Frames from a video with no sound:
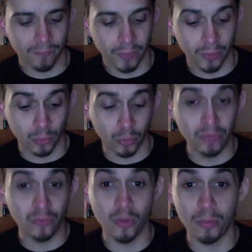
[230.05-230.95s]
the
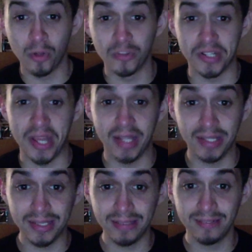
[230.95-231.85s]
24th
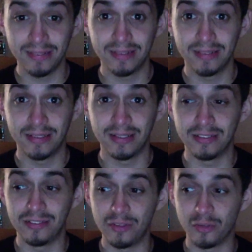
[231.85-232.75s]
personality
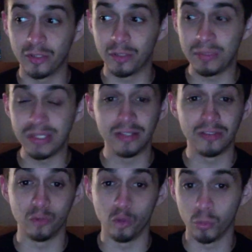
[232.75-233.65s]
is either going to be his
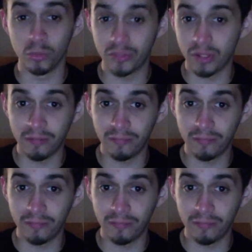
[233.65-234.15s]
normal self,